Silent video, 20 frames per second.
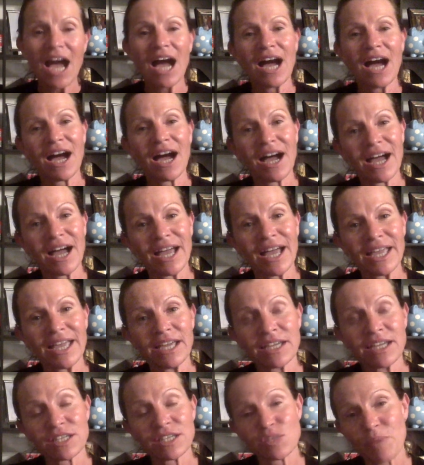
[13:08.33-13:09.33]
I
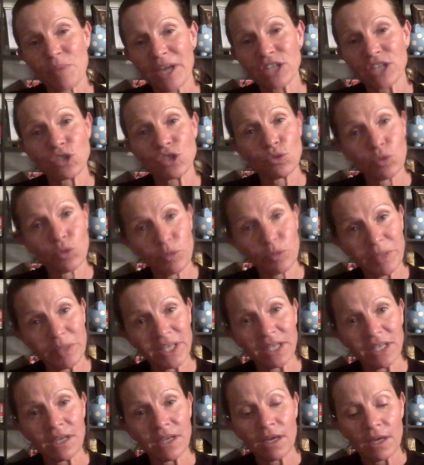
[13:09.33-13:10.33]
expect you will
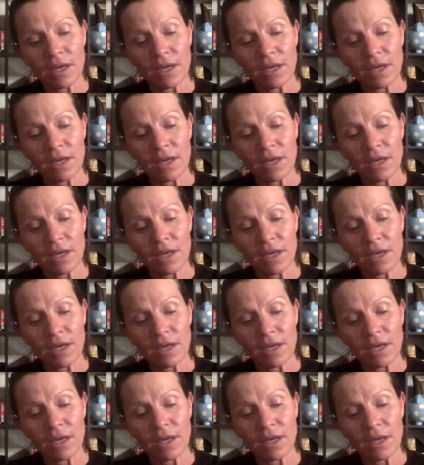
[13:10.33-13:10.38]
be